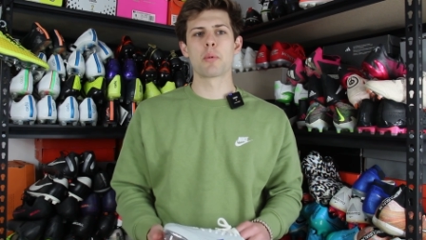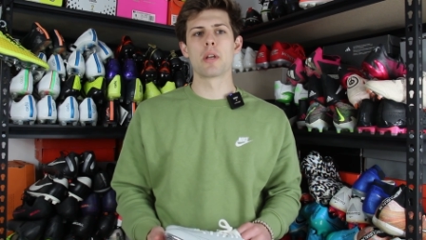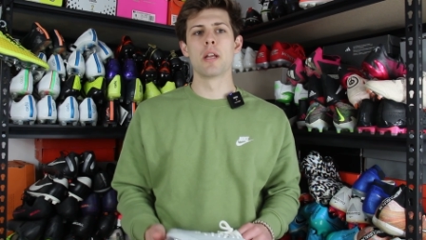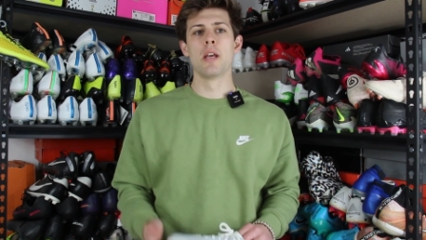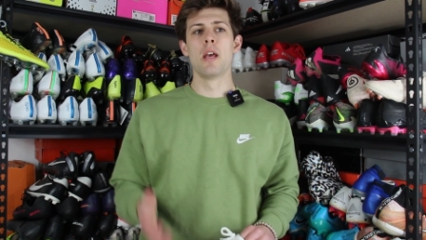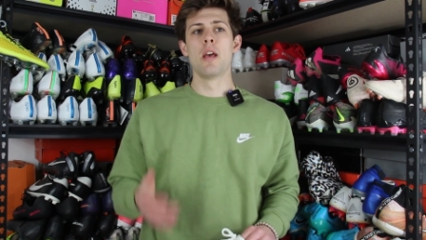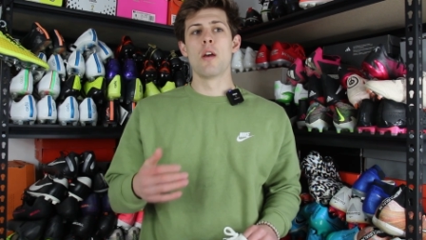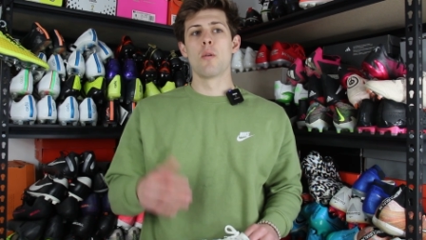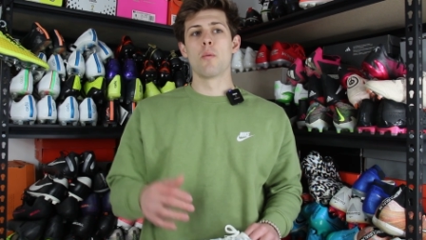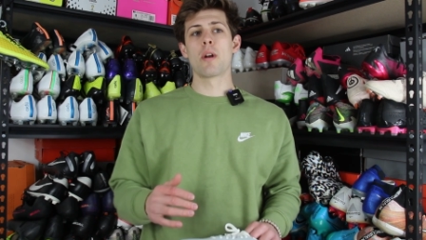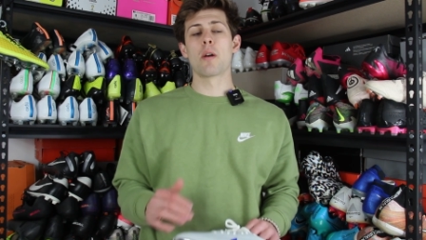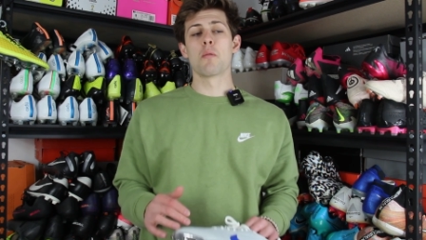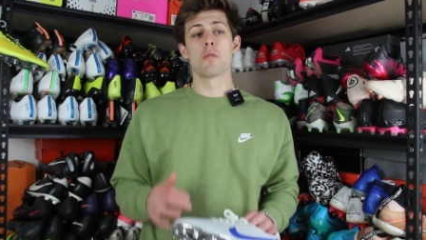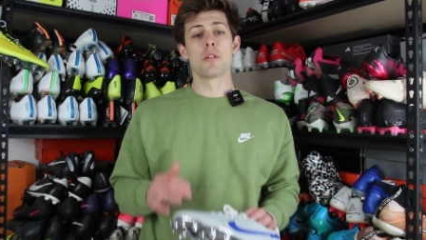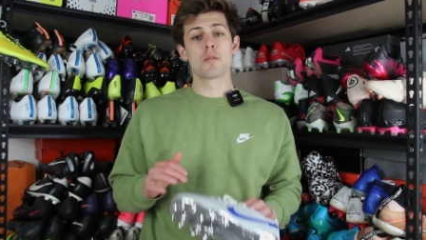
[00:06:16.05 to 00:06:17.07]
But
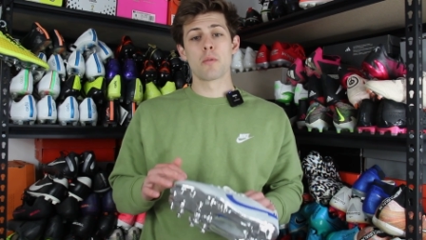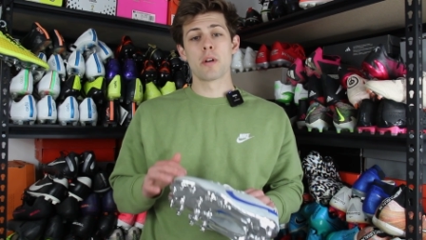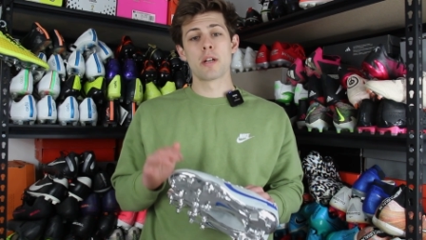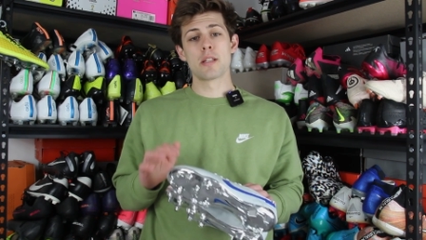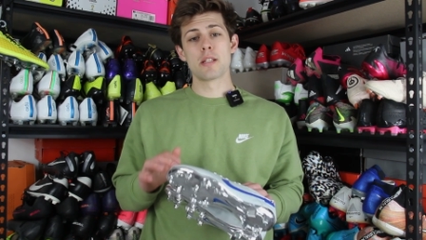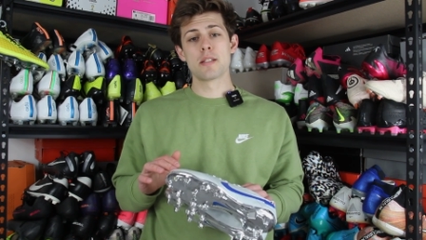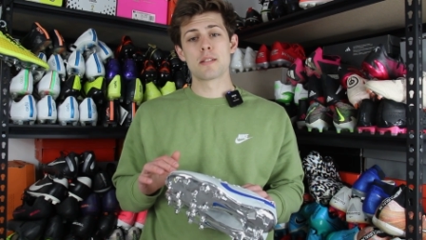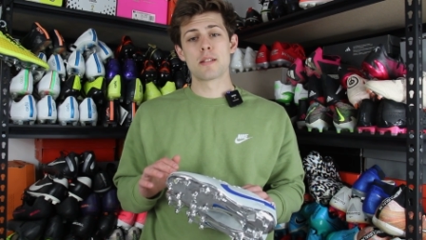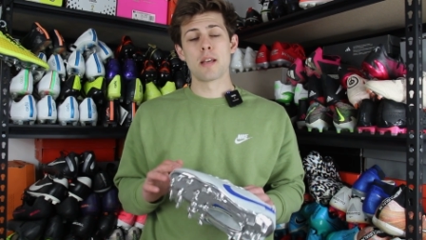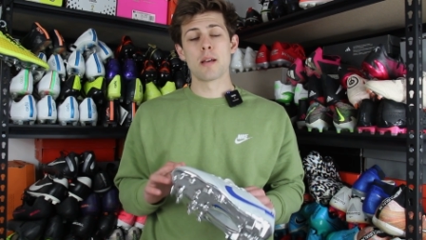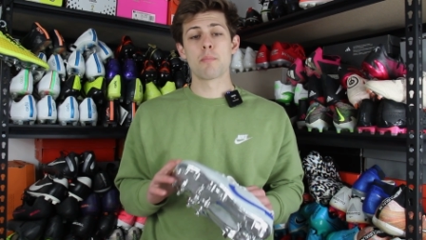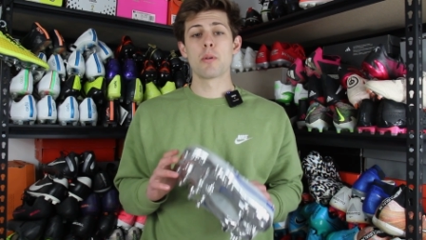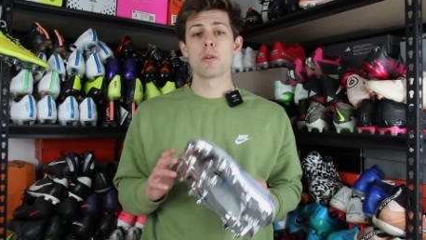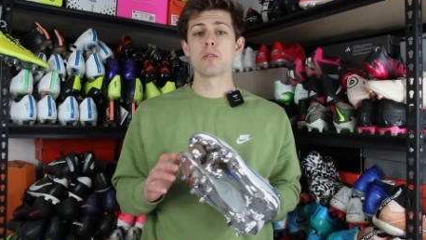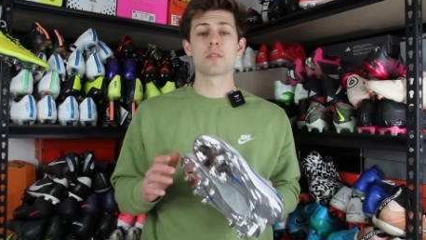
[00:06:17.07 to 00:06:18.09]
when I was wearing these
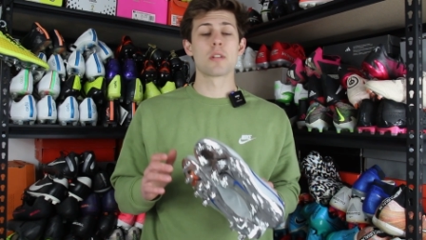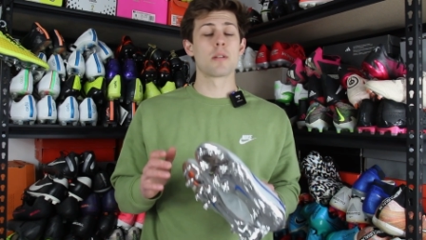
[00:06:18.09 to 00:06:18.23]
Tiempos,